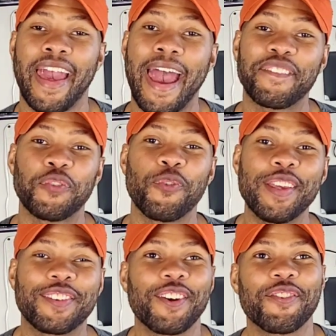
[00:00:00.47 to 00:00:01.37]
After
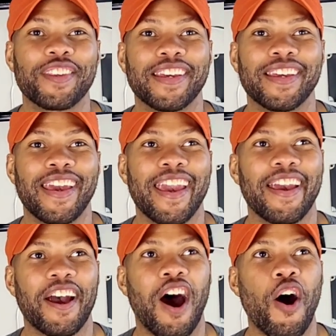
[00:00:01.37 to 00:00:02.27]
researching
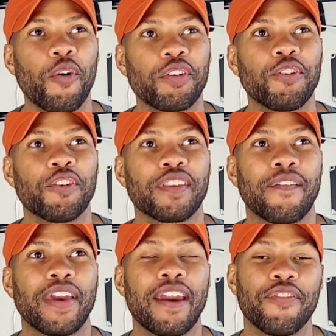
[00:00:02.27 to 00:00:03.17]
all the girls
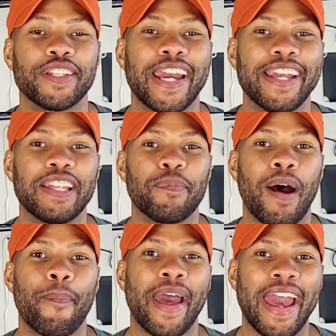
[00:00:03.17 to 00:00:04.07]
I've ever dated in
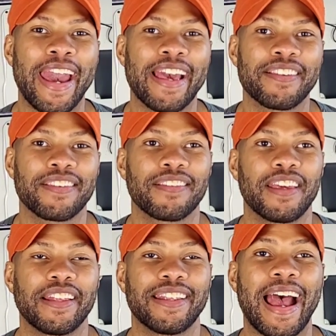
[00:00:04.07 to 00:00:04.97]
my past,
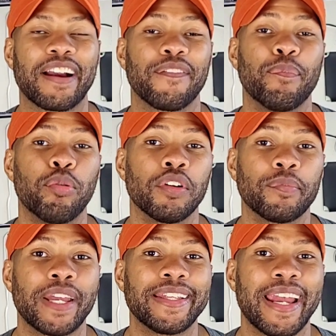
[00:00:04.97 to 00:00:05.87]
that I could pull
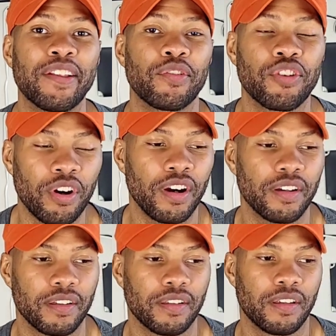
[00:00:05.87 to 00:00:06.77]
up their natal
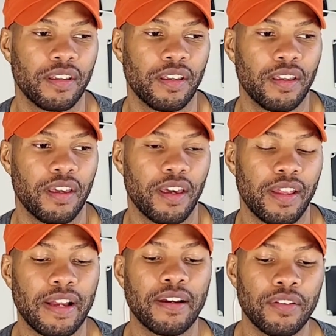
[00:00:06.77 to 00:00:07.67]
chart,
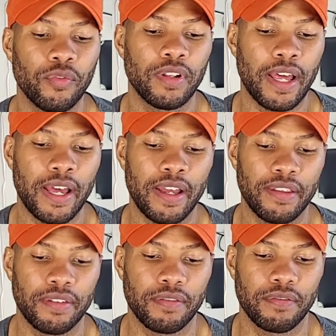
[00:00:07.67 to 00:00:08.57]
and I come to
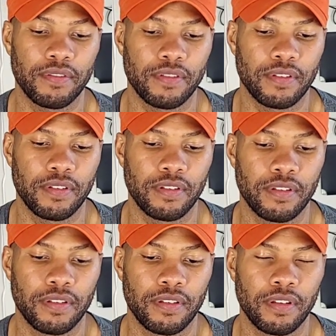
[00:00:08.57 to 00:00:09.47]
realize
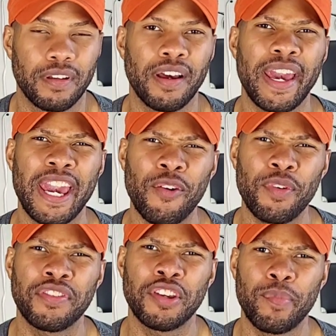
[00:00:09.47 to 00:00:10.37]

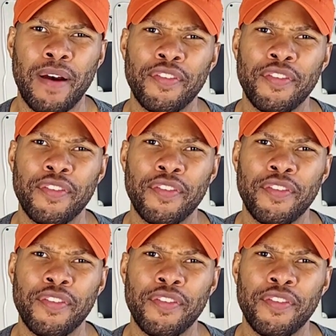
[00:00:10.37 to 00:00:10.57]
Aries took my